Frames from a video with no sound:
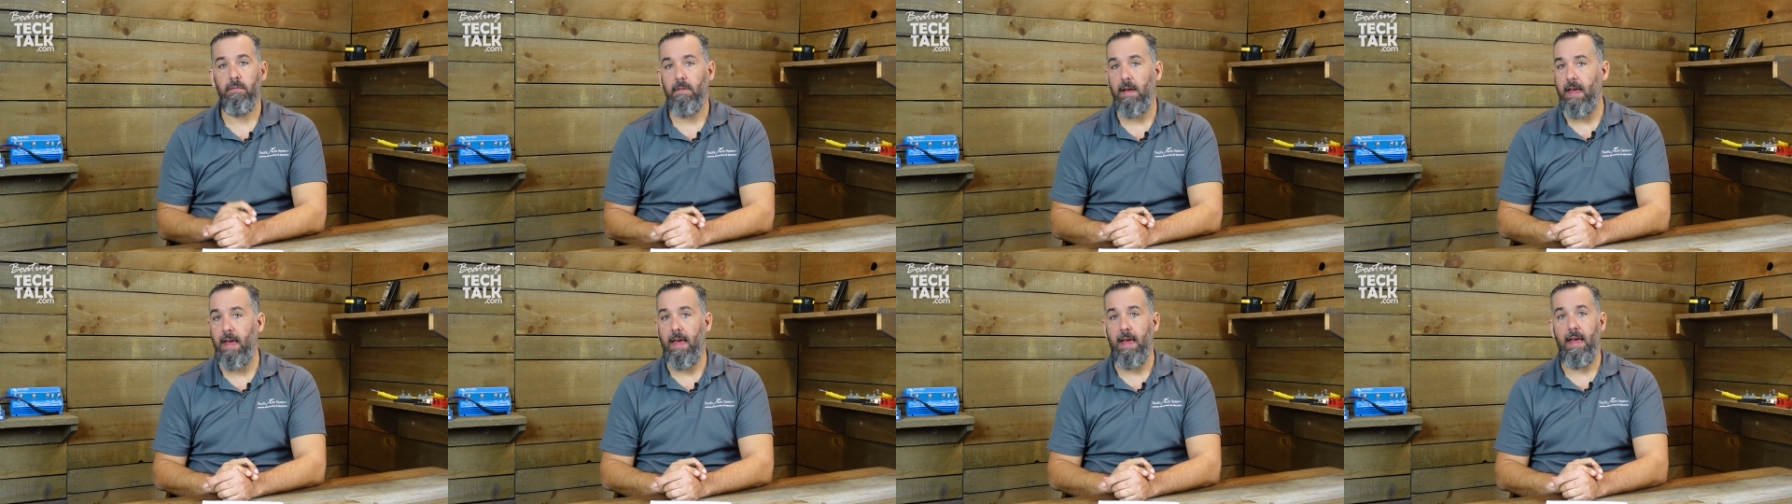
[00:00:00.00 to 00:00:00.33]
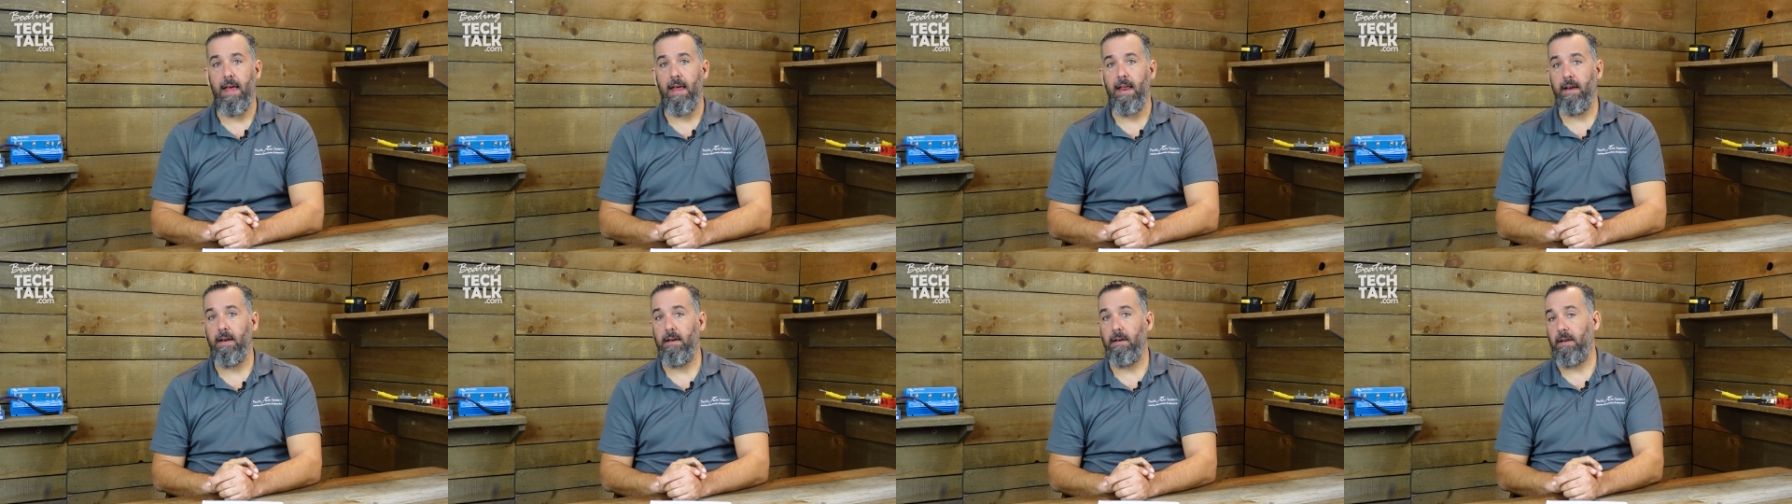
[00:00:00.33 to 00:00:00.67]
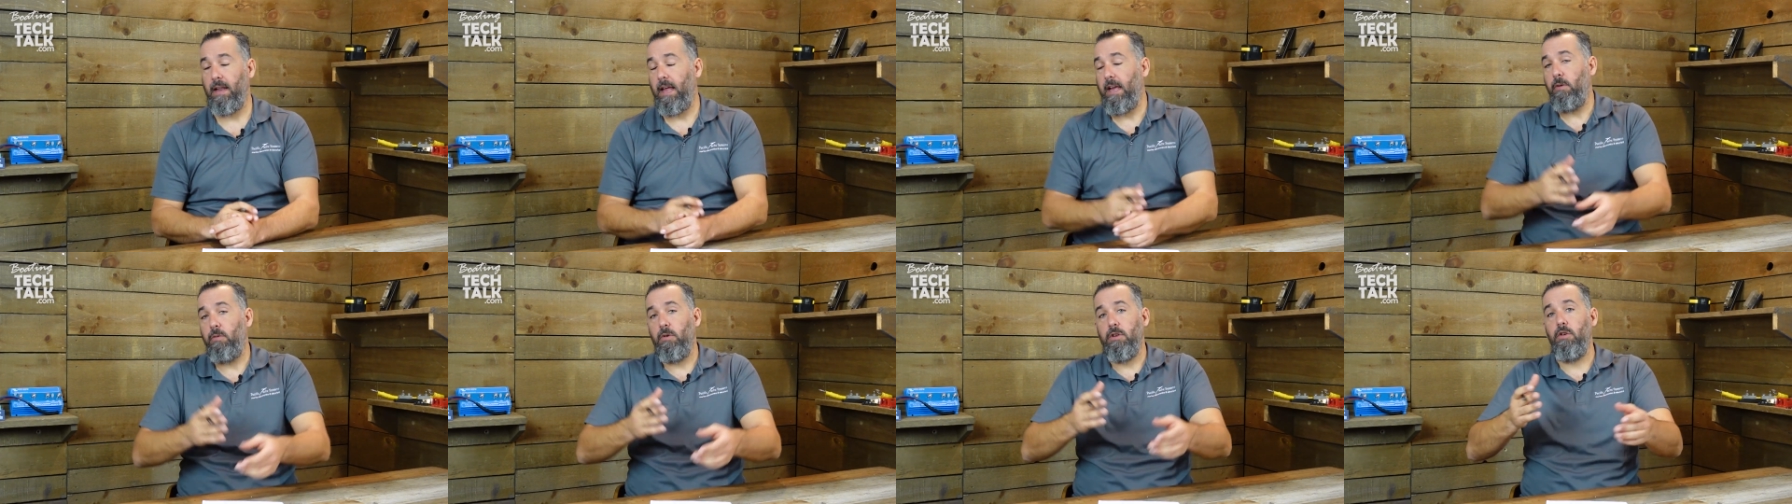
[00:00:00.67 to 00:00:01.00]
And
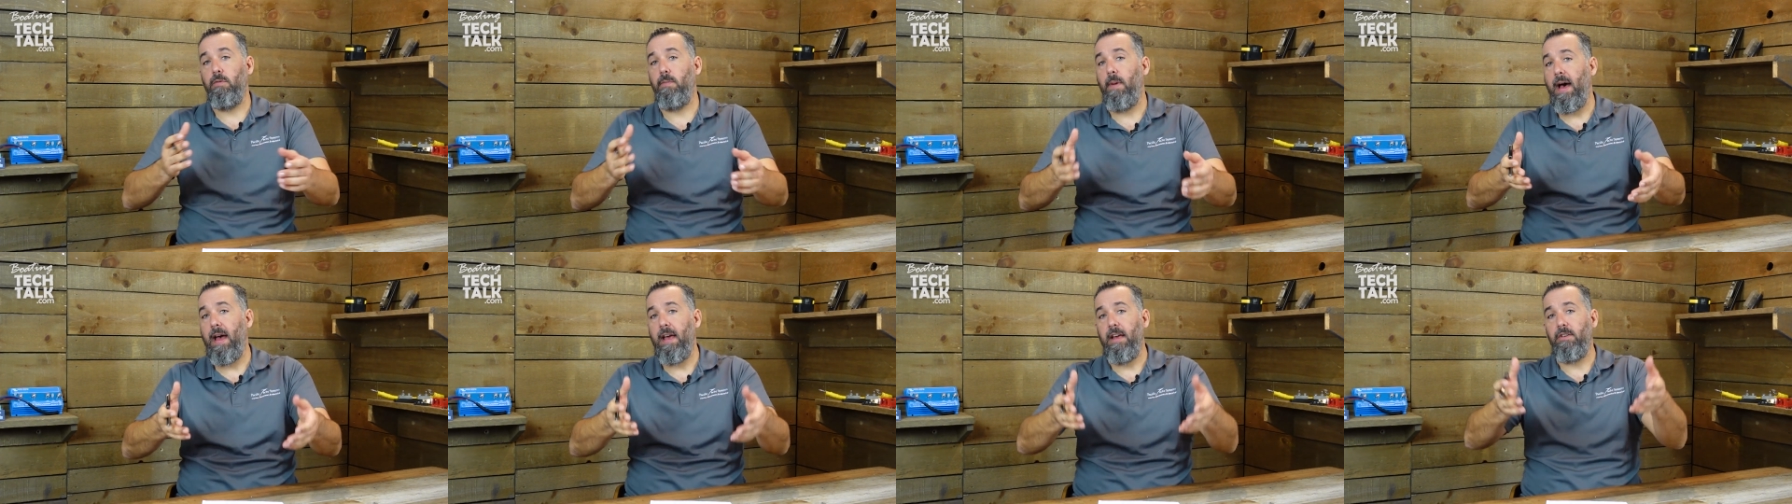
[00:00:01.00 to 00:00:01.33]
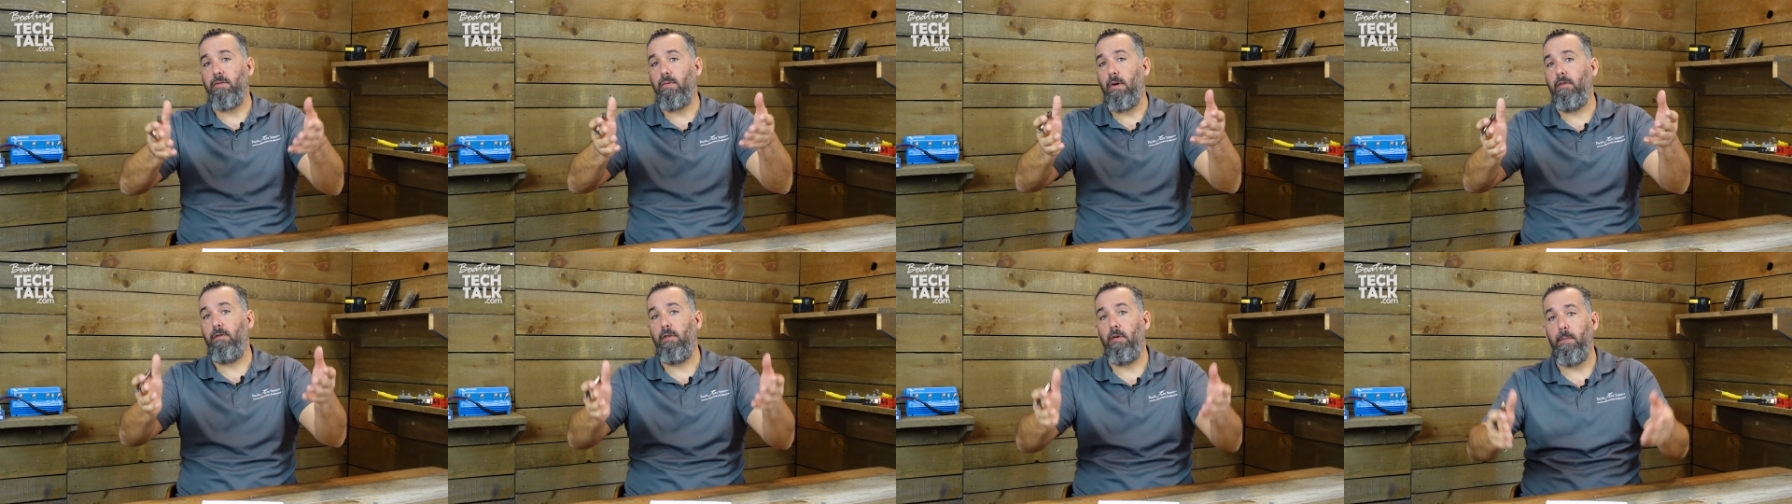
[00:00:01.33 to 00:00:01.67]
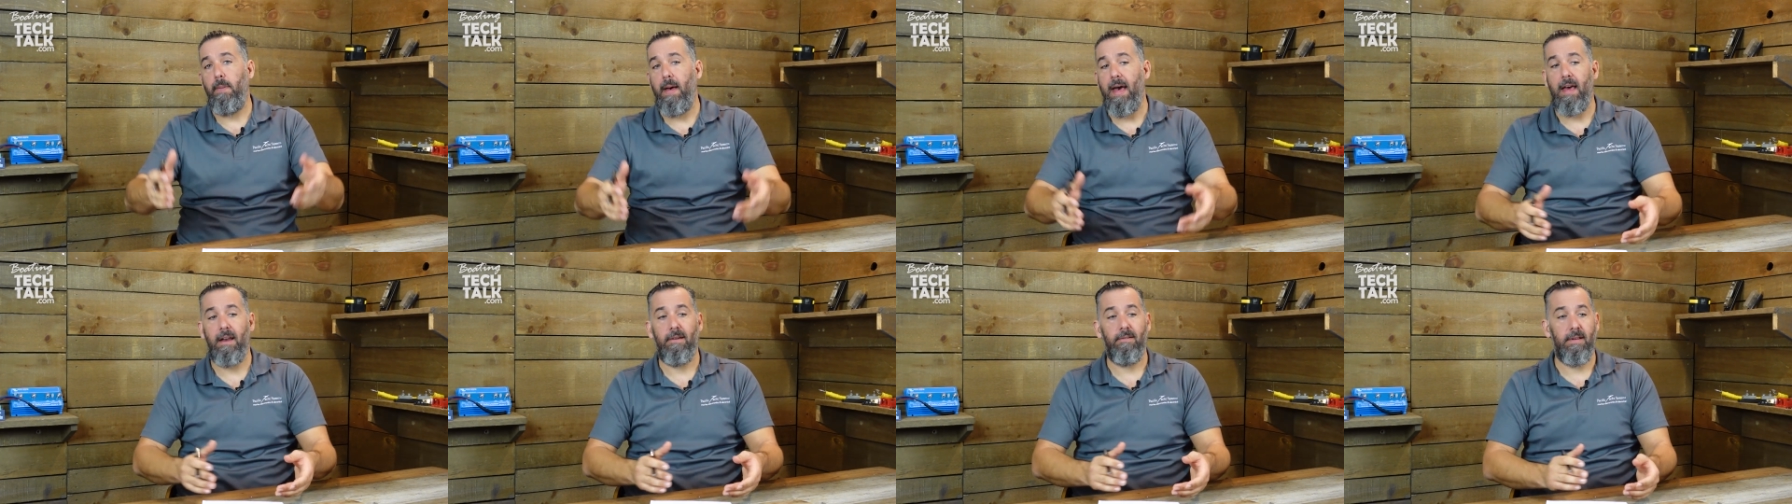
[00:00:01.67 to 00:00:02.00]
like when you buy a 12 volt
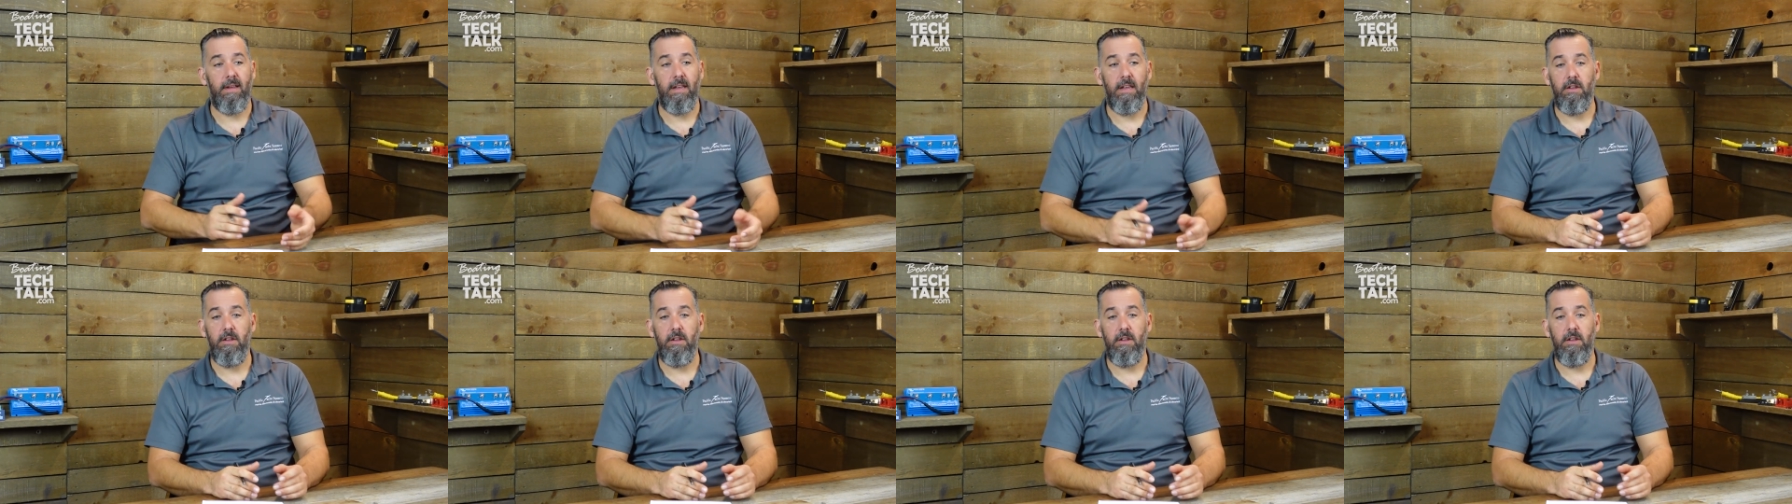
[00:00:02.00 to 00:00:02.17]
battery,